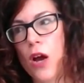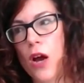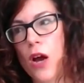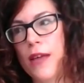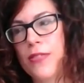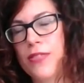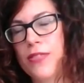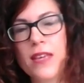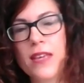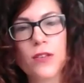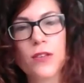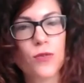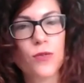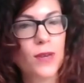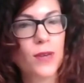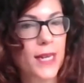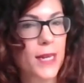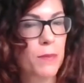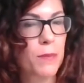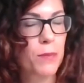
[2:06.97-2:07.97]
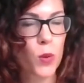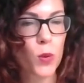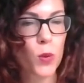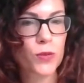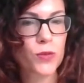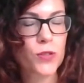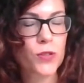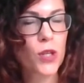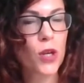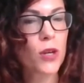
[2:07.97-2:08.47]
I think it's really
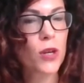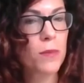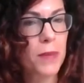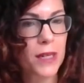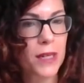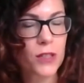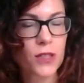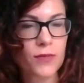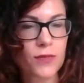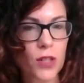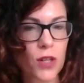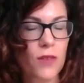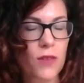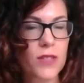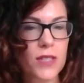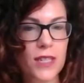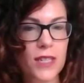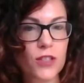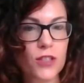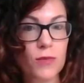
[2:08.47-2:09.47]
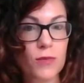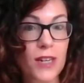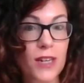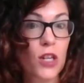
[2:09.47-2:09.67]
important. So much of the conversation